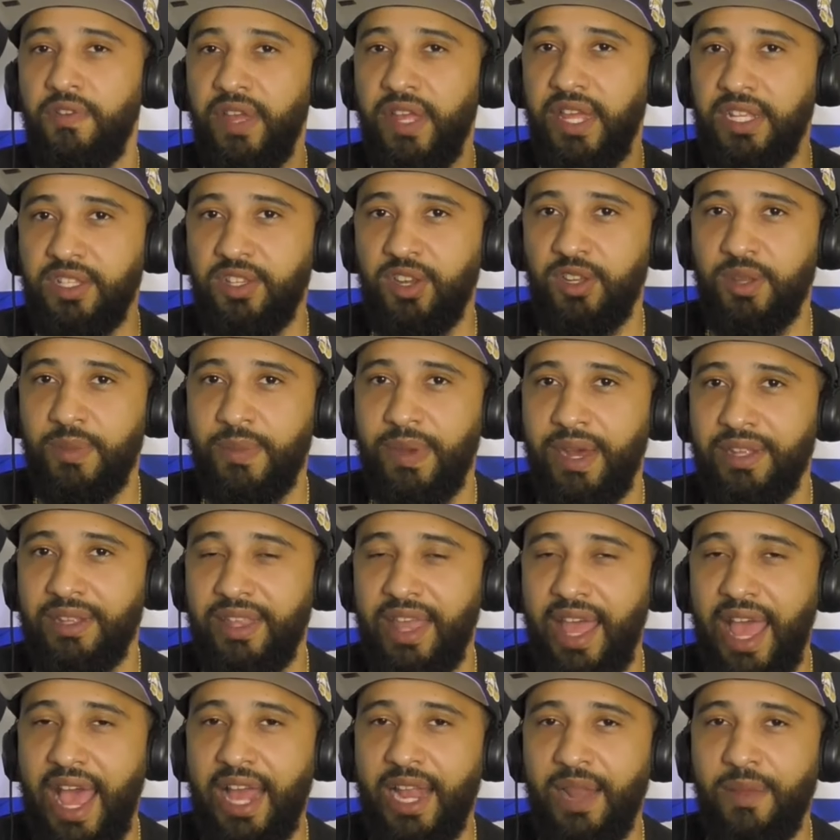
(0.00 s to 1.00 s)
And he talked about
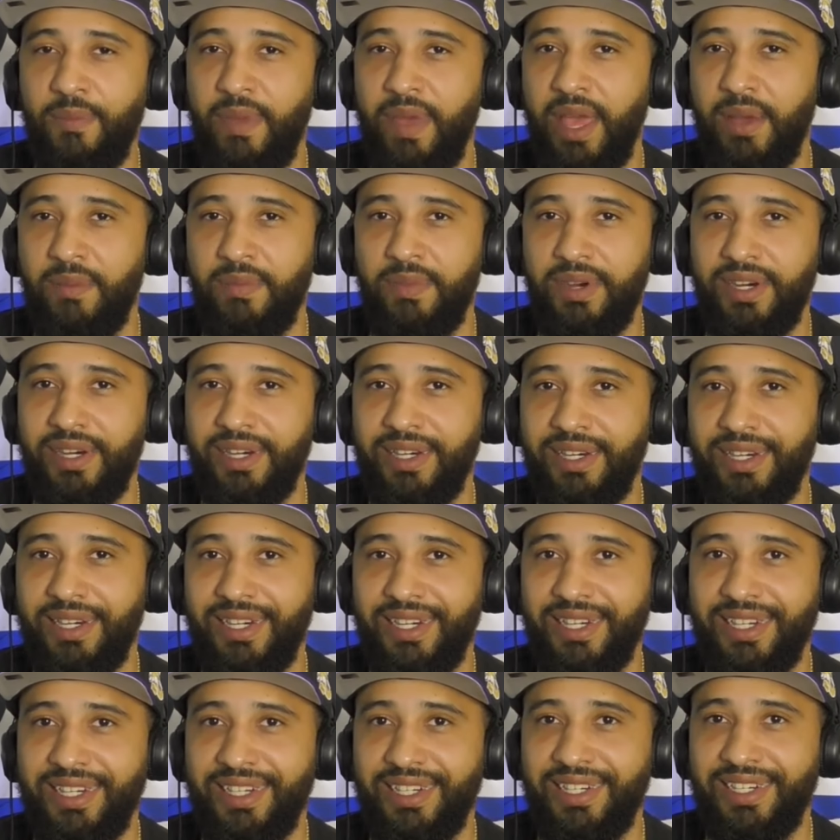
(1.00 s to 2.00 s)
the Alabama,
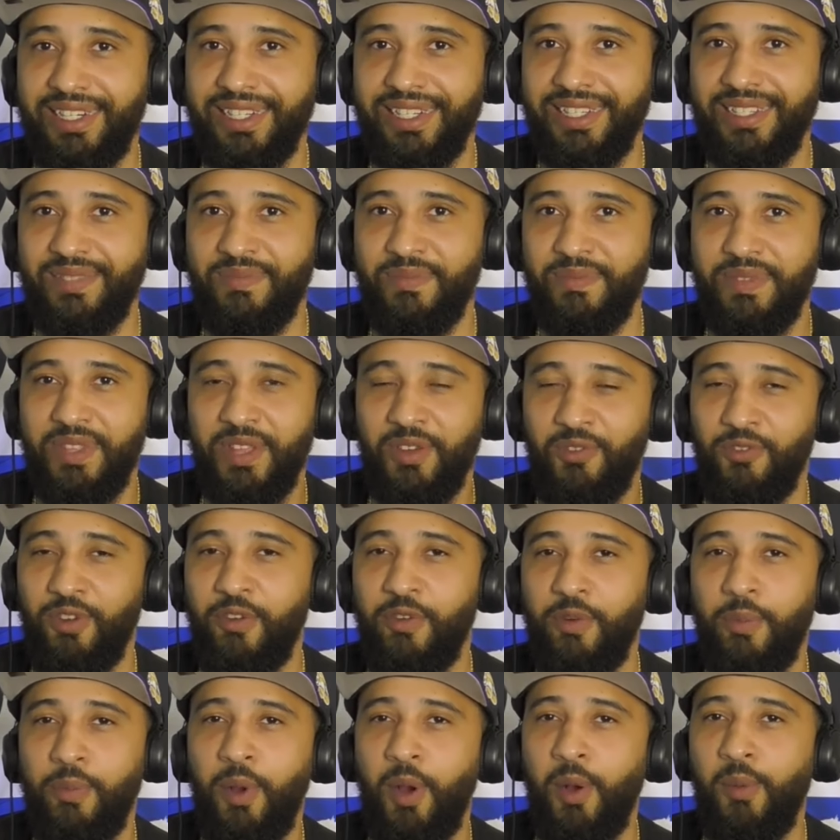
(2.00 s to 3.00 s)
uh, the
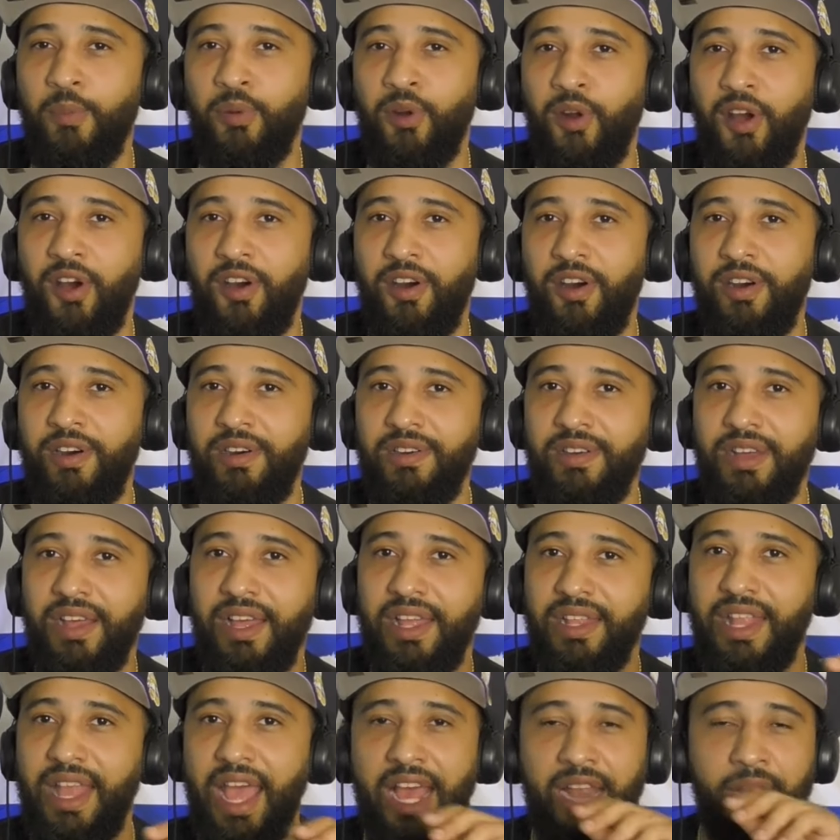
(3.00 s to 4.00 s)
Riverboat Brawl,
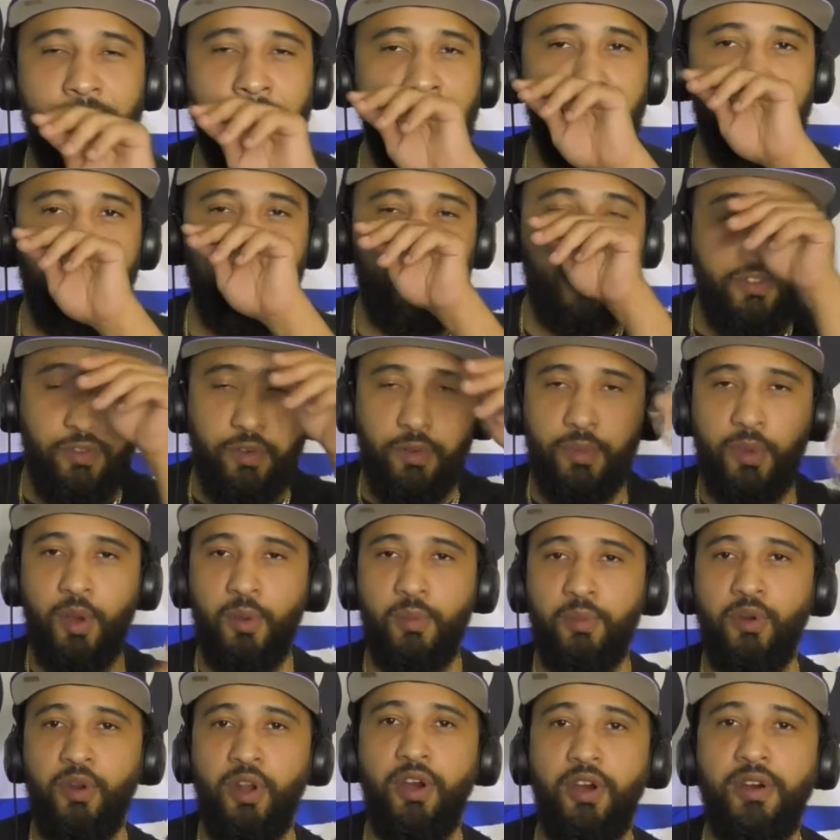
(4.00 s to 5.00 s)
the Alabama Riverboat
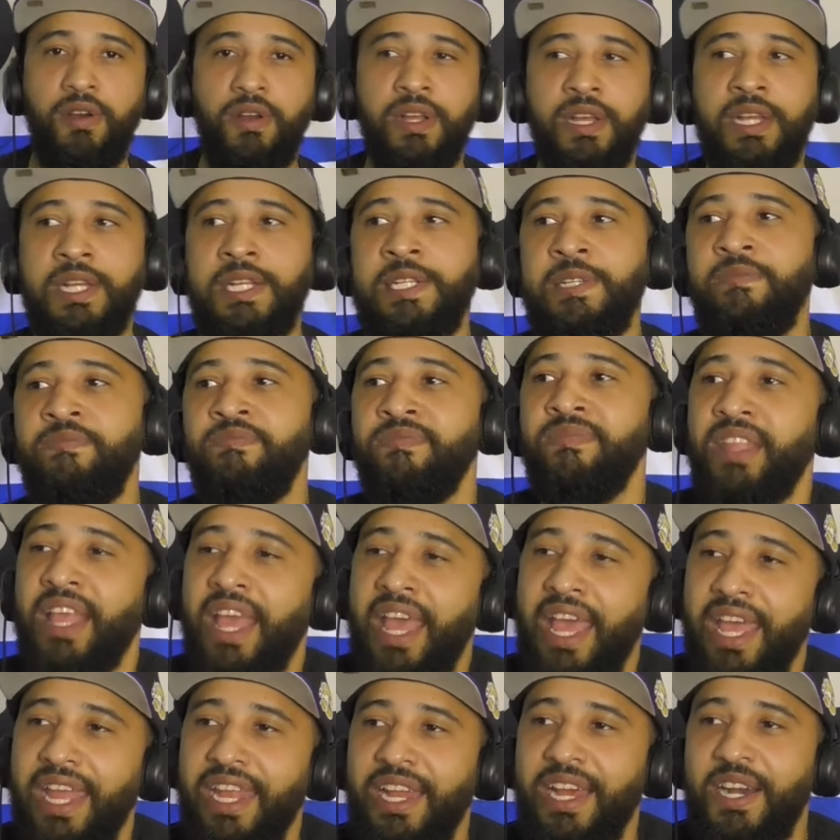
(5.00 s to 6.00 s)
Brawl,
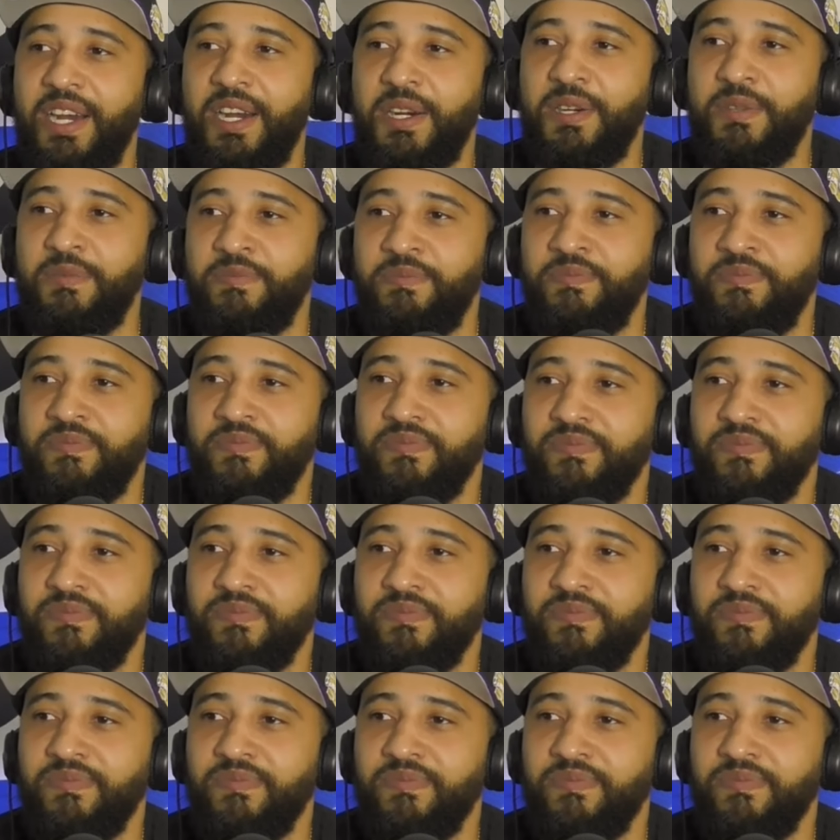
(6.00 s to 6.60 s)
and um,